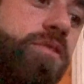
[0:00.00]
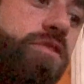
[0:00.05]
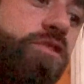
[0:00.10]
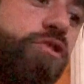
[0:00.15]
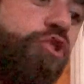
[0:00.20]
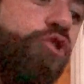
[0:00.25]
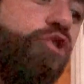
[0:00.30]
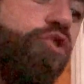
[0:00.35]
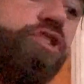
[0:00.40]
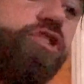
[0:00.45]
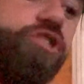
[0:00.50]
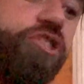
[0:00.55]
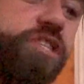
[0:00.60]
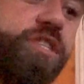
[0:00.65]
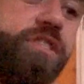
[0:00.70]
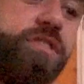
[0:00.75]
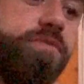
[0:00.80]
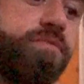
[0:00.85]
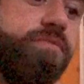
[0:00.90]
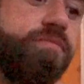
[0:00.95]
You could
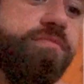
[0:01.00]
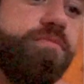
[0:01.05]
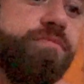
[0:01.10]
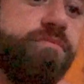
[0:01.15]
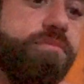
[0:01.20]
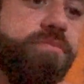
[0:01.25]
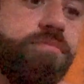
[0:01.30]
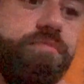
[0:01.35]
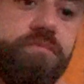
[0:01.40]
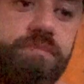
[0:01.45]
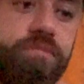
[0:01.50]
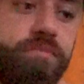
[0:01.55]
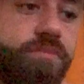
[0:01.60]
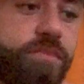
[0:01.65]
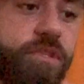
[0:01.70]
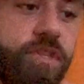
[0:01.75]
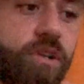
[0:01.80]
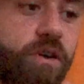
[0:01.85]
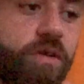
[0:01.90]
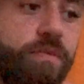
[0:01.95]
just,
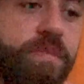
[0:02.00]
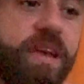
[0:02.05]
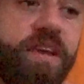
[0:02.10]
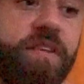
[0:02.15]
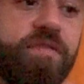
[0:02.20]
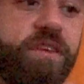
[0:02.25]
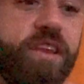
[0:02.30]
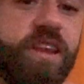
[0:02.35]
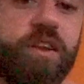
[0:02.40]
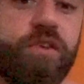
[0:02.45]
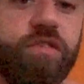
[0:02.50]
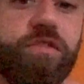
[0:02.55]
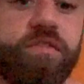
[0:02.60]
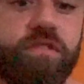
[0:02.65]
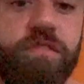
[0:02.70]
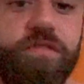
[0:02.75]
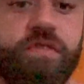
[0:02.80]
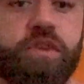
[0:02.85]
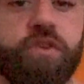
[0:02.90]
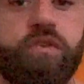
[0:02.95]
you know, make
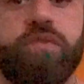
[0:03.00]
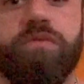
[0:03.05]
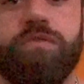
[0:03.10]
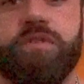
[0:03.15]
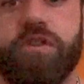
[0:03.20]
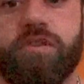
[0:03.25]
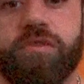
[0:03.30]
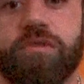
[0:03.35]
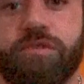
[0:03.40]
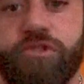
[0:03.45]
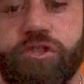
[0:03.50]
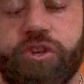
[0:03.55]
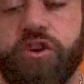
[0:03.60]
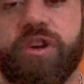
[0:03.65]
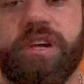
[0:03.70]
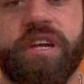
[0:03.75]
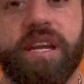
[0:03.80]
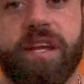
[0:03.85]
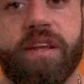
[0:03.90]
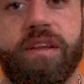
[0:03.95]
videos of you, you know,
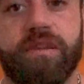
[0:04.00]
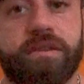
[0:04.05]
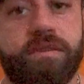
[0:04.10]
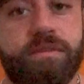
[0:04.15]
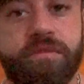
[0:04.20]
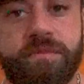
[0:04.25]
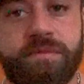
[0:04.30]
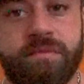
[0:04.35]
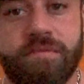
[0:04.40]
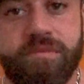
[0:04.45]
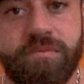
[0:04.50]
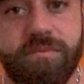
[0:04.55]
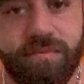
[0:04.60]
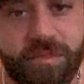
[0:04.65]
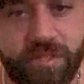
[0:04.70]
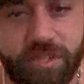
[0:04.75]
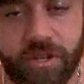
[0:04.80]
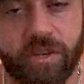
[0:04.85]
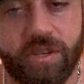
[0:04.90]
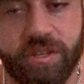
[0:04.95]
jerking it.
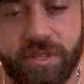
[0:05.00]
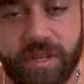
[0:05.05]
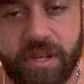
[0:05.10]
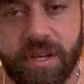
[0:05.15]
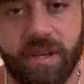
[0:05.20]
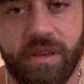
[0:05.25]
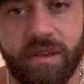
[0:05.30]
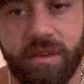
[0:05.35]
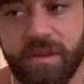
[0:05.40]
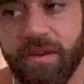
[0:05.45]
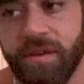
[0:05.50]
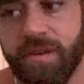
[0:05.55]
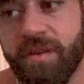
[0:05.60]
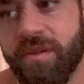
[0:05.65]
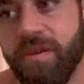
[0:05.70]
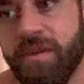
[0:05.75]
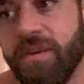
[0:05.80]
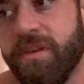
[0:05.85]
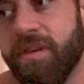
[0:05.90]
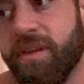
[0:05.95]
Seriously.
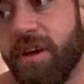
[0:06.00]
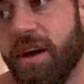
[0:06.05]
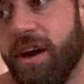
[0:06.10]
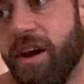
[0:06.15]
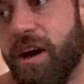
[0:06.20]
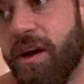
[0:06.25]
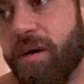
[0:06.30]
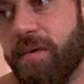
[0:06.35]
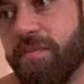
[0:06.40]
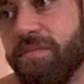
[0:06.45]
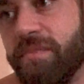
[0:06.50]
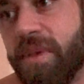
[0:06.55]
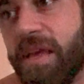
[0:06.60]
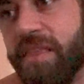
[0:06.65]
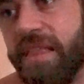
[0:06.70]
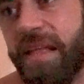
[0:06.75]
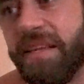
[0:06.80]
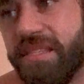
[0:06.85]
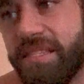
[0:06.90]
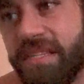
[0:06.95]

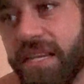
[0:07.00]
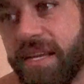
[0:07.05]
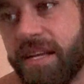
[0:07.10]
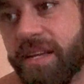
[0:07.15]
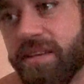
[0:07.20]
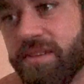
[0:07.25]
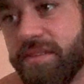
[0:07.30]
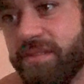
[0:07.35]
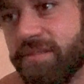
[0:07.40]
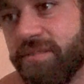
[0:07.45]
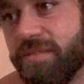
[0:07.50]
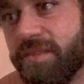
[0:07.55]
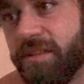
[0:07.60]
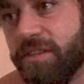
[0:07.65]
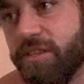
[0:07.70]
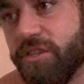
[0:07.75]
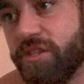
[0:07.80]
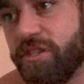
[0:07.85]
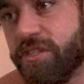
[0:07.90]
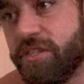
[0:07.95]
And that's it.
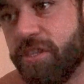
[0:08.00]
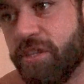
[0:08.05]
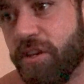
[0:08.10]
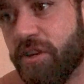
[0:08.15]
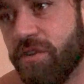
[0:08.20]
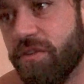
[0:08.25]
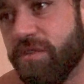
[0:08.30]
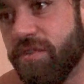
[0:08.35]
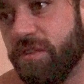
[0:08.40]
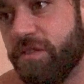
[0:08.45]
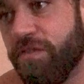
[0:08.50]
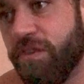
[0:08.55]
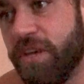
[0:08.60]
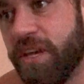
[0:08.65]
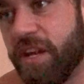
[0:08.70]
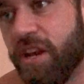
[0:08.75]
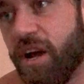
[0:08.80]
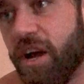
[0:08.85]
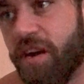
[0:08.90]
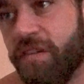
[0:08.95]
And just, you know, if you
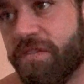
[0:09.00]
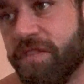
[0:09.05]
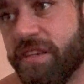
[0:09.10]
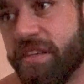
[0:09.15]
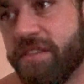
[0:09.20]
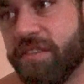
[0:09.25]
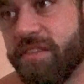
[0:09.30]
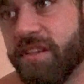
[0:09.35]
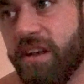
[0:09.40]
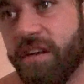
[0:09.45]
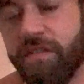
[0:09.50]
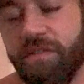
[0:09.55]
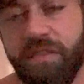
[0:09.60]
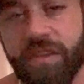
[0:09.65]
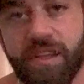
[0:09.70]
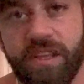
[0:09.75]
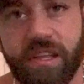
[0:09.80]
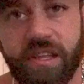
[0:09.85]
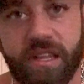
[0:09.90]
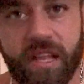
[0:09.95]
get off it
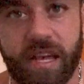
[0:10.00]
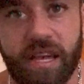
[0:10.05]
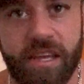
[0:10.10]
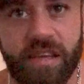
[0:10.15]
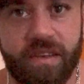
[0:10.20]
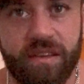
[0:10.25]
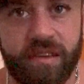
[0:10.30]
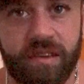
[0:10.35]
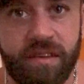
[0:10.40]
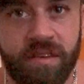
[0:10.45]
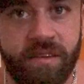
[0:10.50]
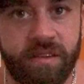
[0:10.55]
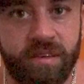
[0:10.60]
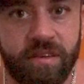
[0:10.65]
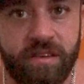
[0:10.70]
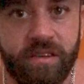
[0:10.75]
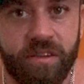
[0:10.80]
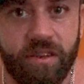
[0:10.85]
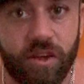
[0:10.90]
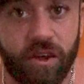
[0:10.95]
feeling like,
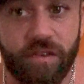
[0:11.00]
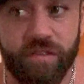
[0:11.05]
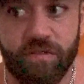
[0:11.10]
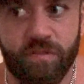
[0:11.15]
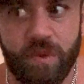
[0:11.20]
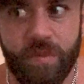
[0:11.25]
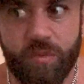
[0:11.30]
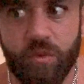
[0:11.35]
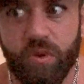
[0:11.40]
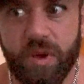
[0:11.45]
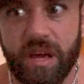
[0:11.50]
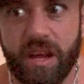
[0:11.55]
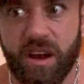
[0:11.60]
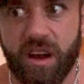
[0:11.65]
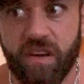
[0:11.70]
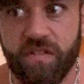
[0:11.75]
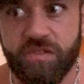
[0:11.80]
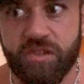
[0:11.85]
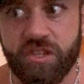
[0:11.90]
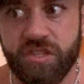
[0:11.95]
you know, there's people who get
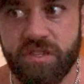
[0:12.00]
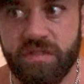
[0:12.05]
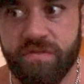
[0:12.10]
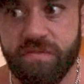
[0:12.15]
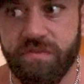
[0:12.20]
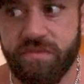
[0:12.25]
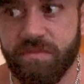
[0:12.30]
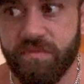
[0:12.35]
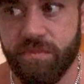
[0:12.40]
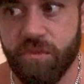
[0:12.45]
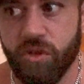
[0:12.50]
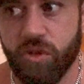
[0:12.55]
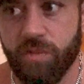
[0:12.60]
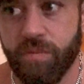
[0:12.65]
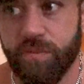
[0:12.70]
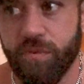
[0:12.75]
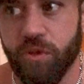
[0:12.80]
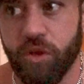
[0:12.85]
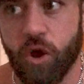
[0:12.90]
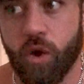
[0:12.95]
off just
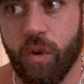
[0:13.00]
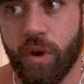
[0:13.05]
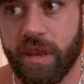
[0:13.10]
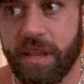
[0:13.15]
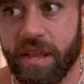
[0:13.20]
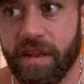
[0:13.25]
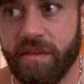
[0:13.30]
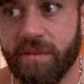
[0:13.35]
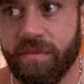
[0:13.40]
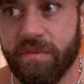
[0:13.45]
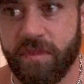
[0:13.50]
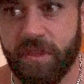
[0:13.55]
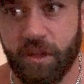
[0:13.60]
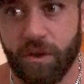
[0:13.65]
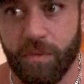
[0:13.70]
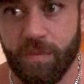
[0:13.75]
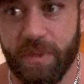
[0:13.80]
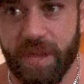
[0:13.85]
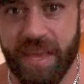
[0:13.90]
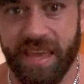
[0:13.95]
knowing that
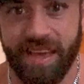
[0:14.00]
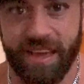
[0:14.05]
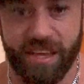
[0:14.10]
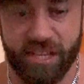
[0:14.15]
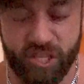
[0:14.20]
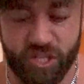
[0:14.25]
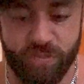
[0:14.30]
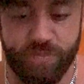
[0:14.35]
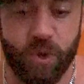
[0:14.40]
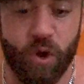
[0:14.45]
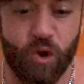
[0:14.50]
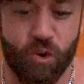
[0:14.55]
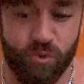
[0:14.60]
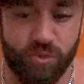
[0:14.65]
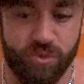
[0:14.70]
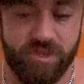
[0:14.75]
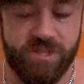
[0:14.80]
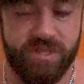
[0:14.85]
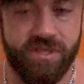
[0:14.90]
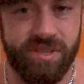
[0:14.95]
they're being
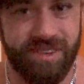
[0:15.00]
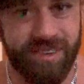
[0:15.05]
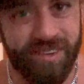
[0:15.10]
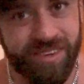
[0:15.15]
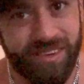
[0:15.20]
exposed.